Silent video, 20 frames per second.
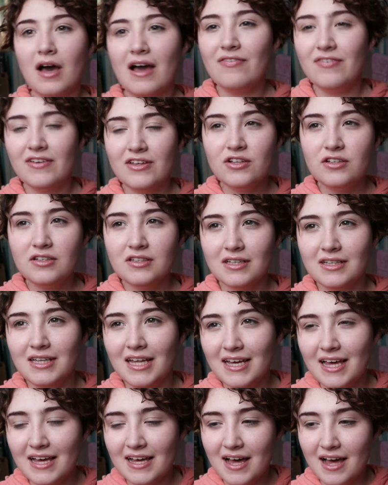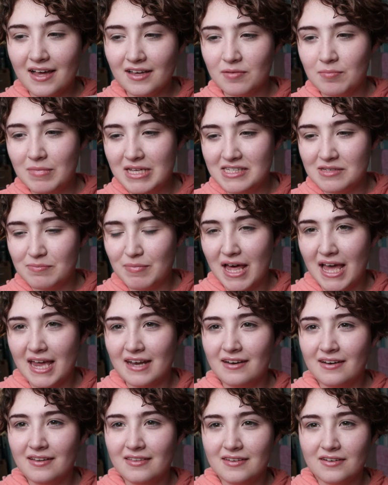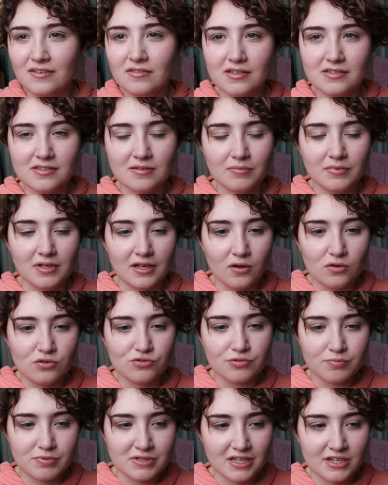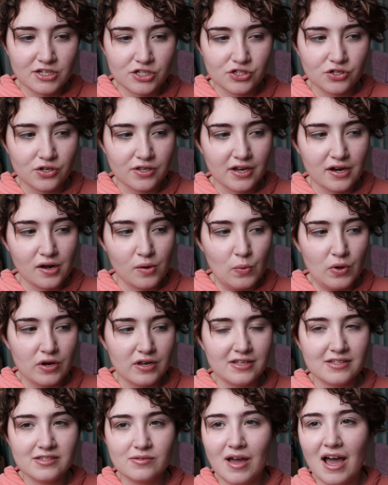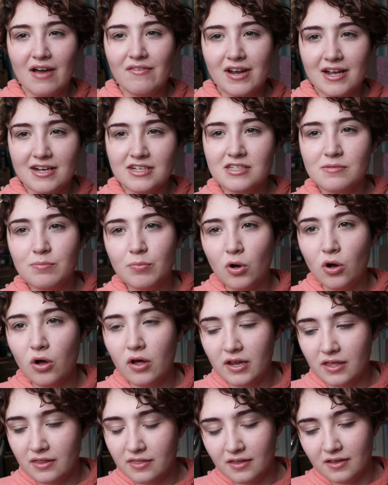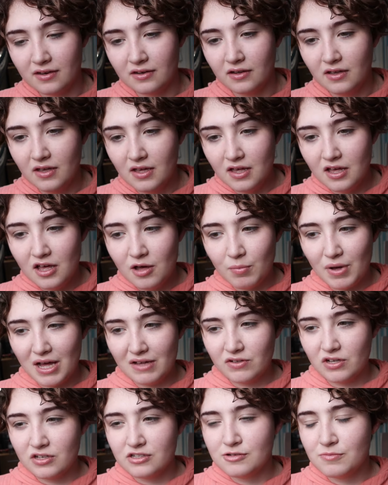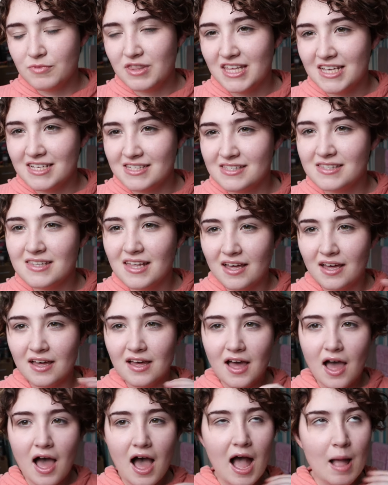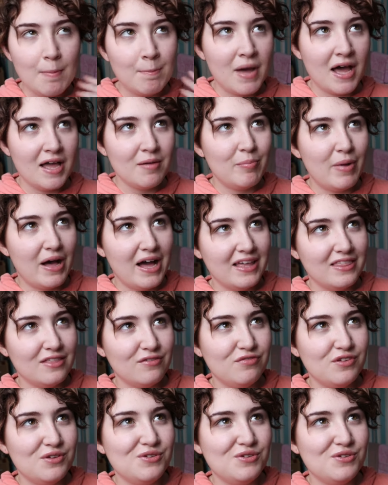I feel like I can't commit to buying anything unless I'm like 100% sure that I want it so I haven't actually bought anything but I've got some things that I might buy in the